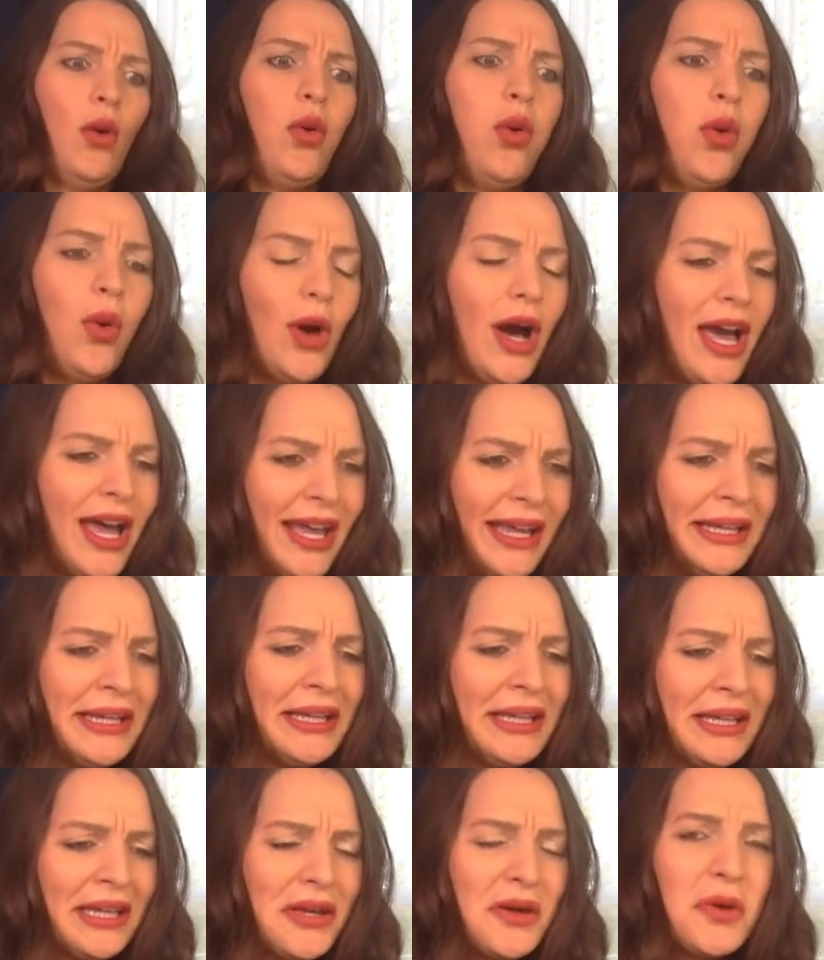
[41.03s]
what
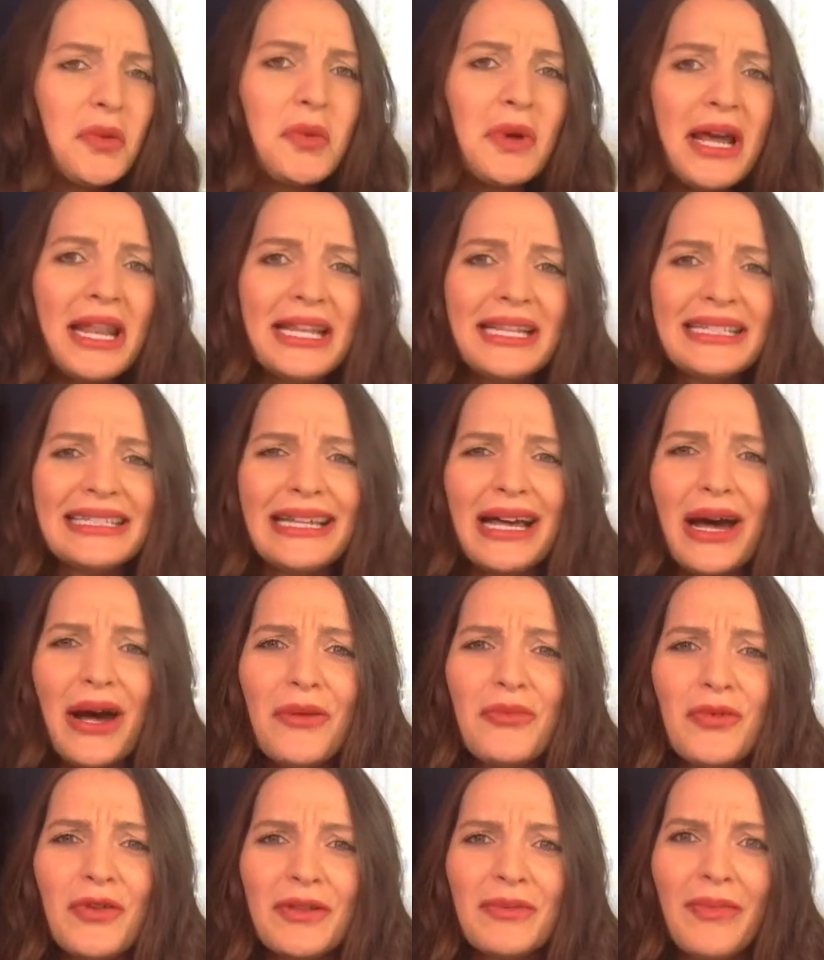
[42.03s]
what is up
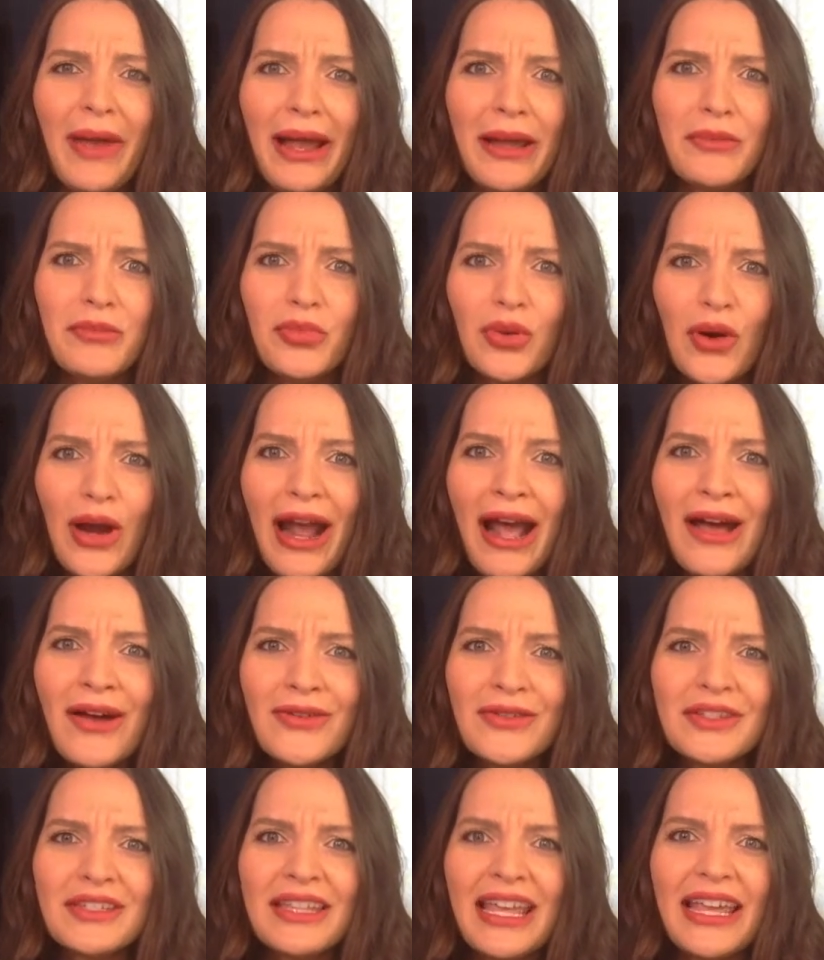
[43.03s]
with my
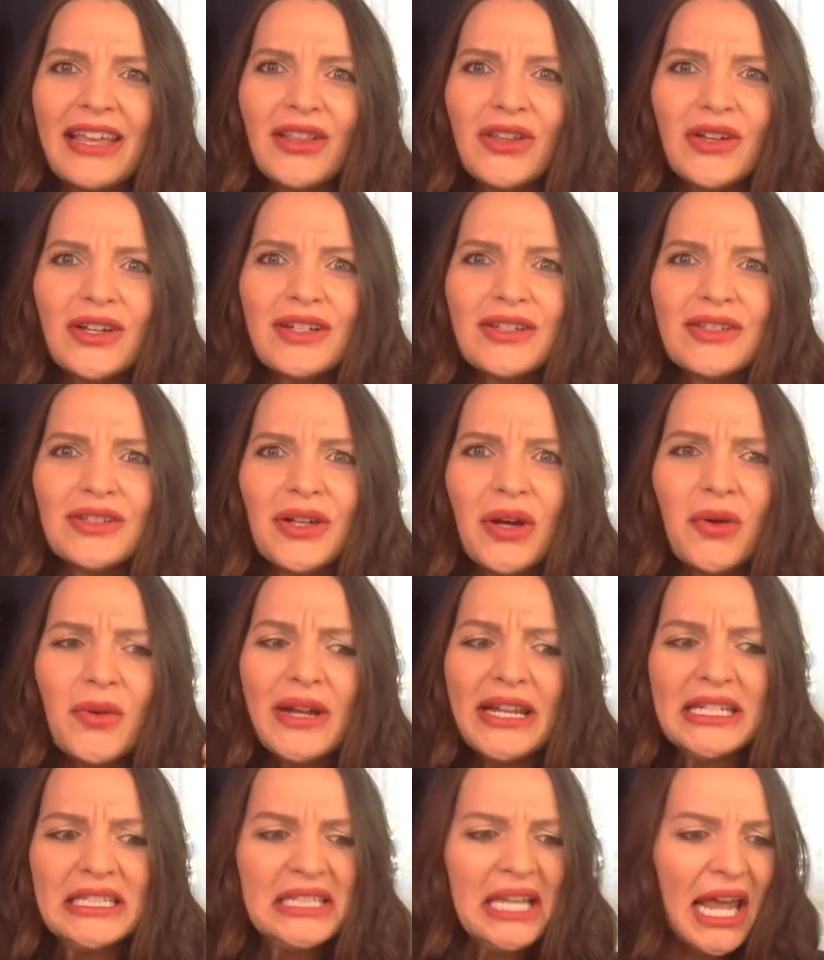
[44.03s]
brows? They look so
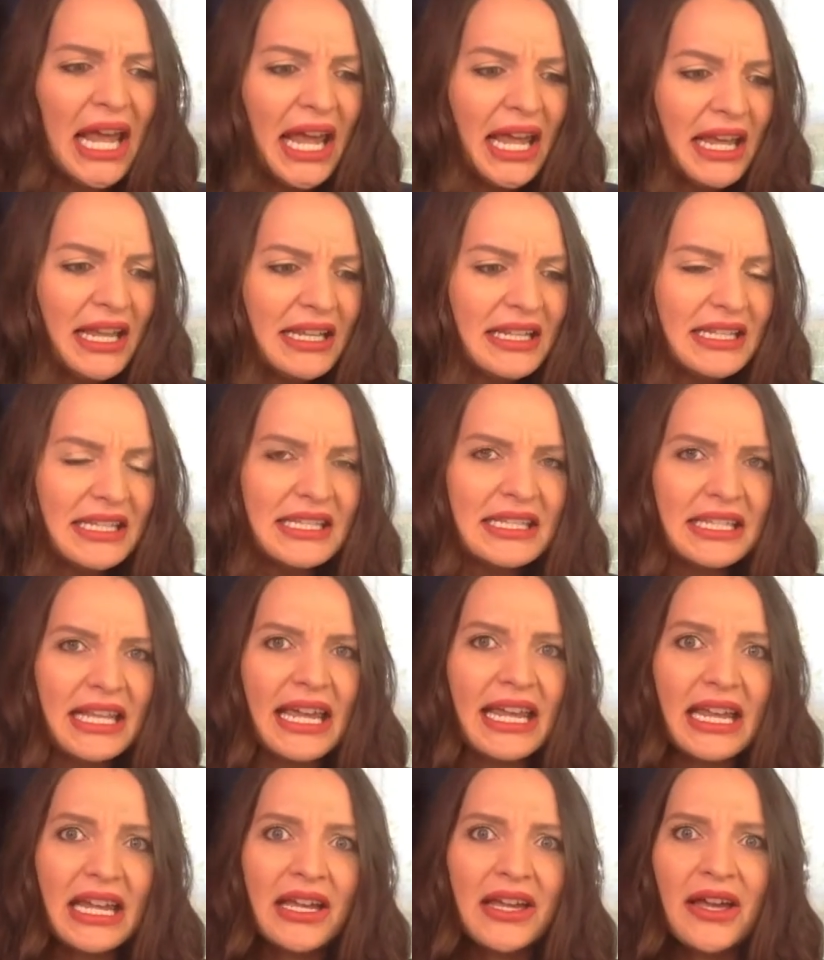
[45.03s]
intense.
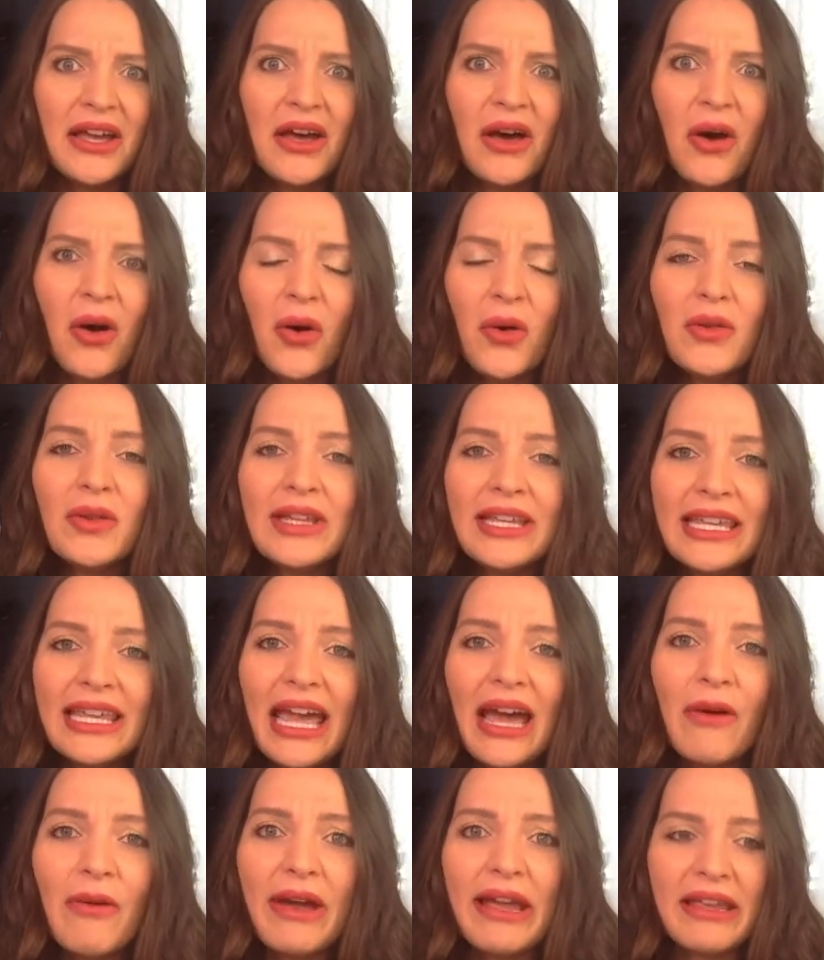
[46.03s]
Like, holy
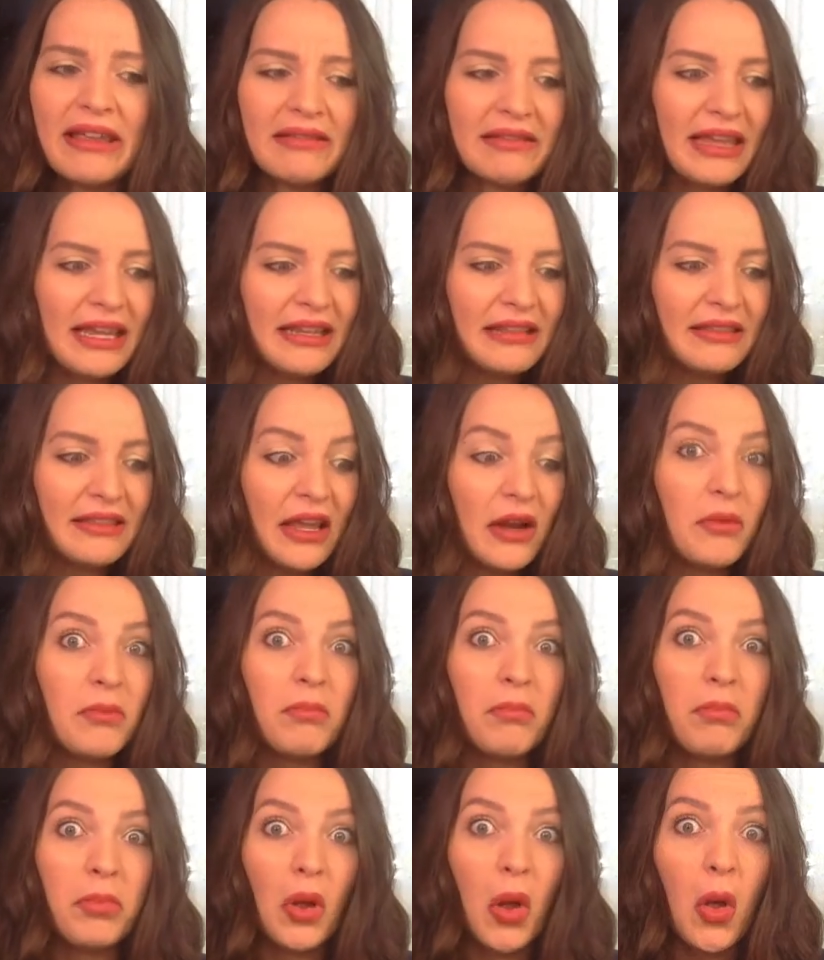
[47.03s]
cow, like they're
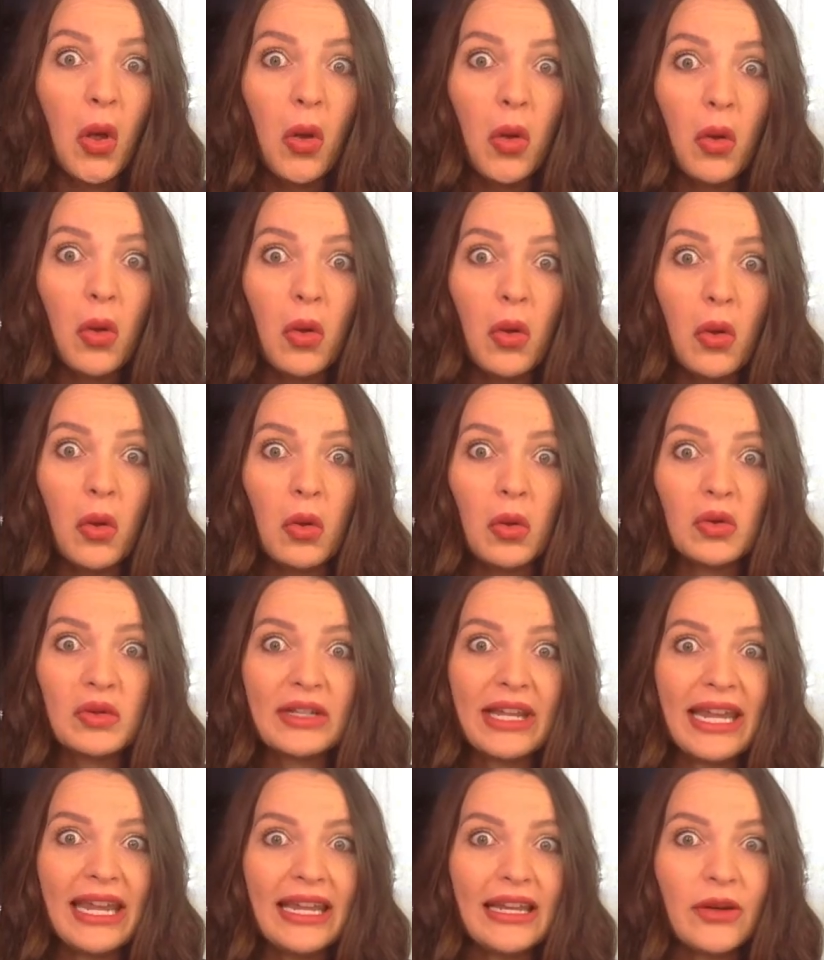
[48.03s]
bold
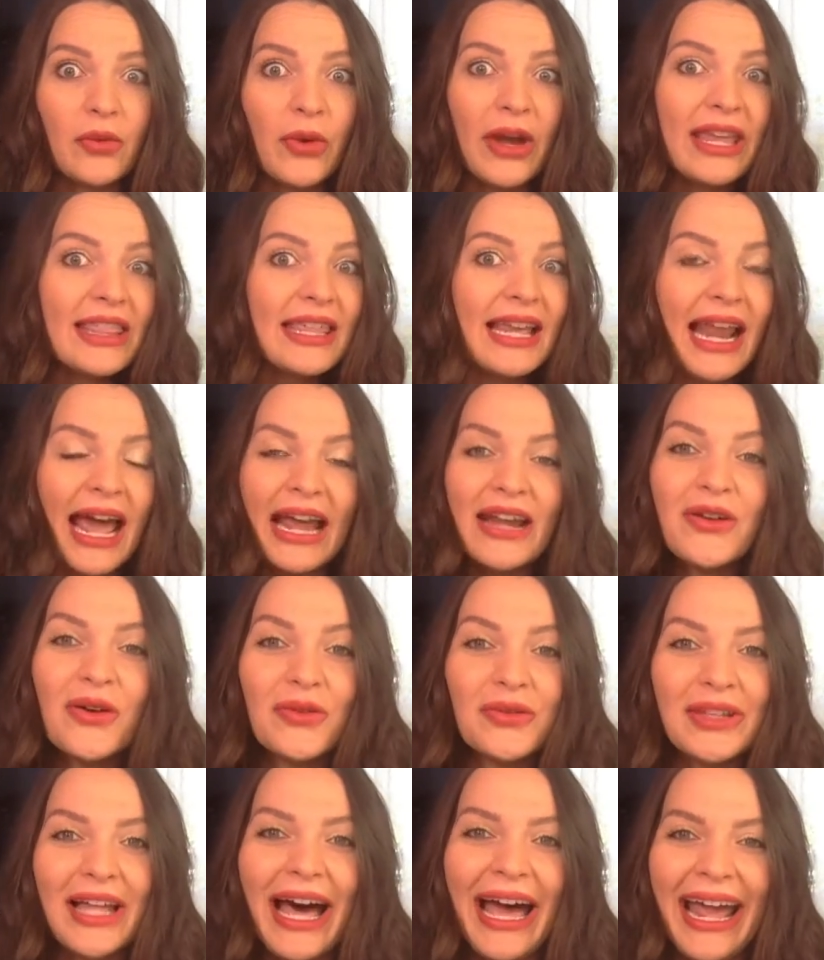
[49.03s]
in a way that I don't
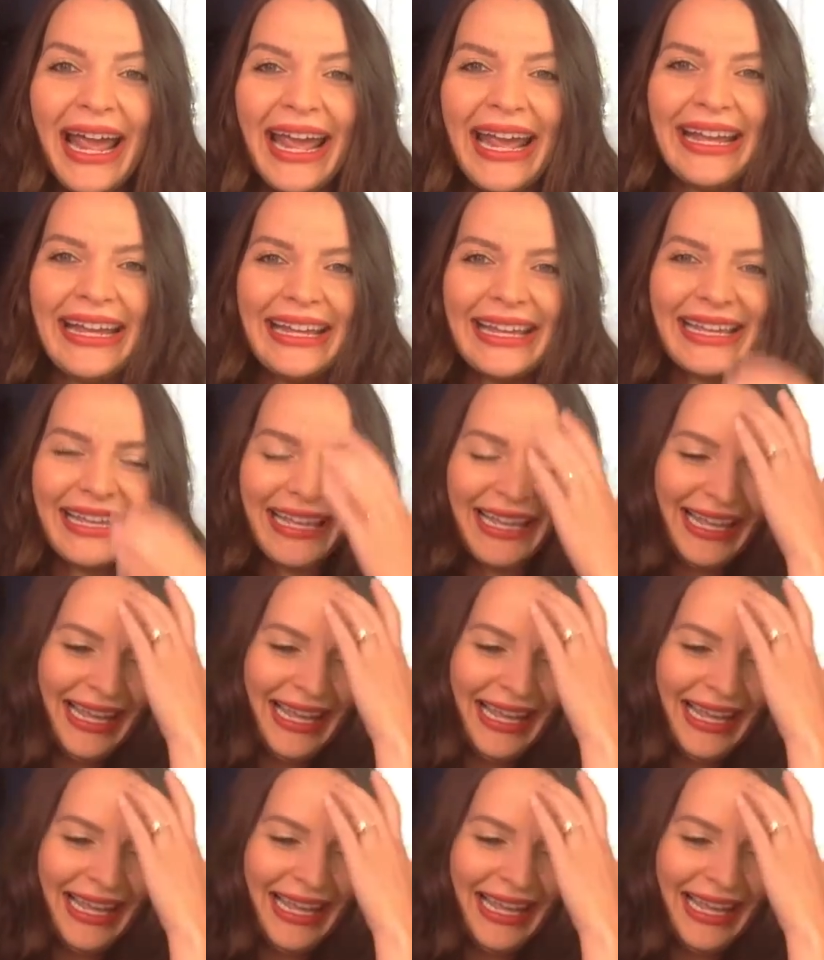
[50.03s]
like.